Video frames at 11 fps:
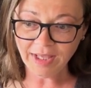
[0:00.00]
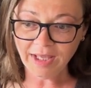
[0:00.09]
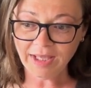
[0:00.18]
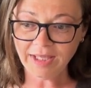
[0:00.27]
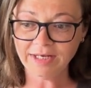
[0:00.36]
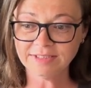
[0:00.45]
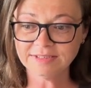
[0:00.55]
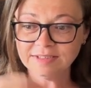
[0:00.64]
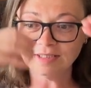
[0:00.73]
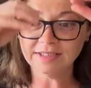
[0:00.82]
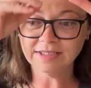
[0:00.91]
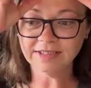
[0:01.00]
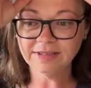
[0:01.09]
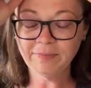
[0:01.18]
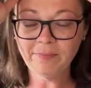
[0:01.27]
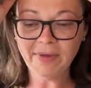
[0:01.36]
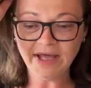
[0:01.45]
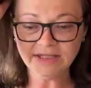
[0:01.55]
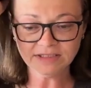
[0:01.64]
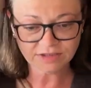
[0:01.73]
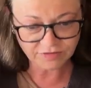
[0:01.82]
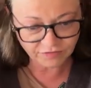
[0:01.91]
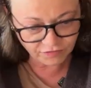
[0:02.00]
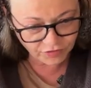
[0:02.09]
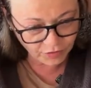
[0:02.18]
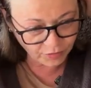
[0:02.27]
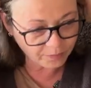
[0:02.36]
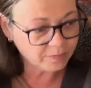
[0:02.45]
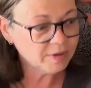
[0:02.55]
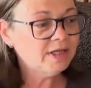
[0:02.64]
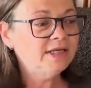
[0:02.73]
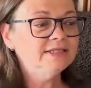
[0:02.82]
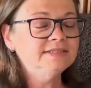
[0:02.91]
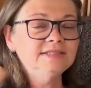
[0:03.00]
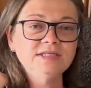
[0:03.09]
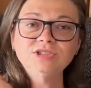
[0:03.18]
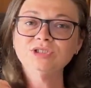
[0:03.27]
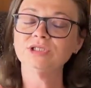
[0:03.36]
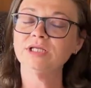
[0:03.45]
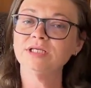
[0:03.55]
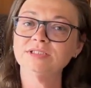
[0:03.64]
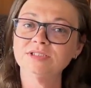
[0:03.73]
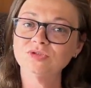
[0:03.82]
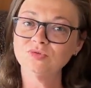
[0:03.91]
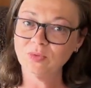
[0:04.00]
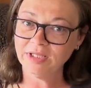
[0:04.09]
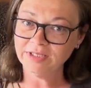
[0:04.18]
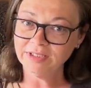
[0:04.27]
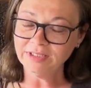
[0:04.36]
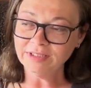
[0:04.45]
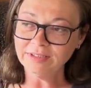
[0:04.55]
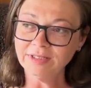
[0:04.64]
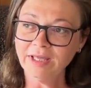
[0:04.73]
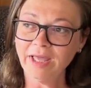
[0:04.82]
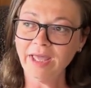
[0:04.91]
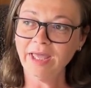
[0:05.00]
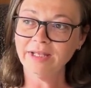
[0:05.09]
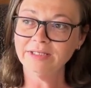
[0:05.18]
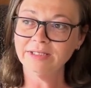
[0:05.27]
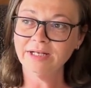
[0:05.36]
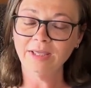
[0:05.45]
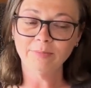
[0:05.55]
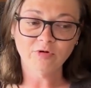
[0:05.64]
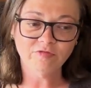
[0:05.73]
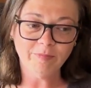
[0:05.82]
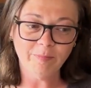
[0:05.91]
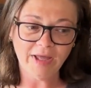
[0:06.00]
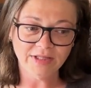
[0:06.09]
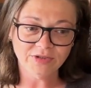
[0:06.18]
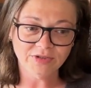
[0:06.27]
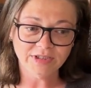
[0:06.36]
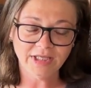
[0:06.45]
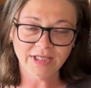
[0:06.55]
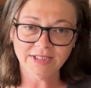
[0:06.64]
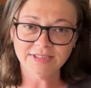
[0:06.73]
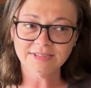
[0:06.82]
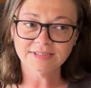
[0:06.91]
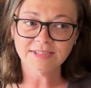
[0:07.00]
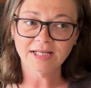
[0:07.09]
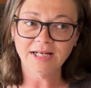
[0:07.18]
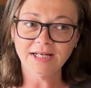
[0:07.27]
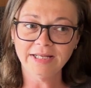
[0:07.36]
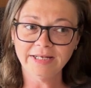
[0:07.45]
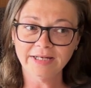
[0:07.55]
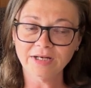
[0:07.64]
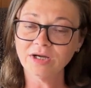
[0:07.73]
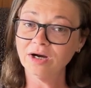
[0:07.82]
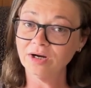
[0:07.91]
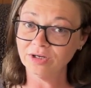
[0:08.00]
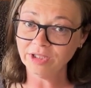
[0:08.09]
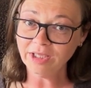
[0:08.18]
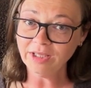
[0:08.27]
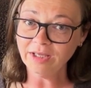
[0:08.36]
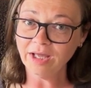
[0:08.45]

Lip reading: It is a pattern from Stitch in Sweden, and the name of the pattern it is linen cardi.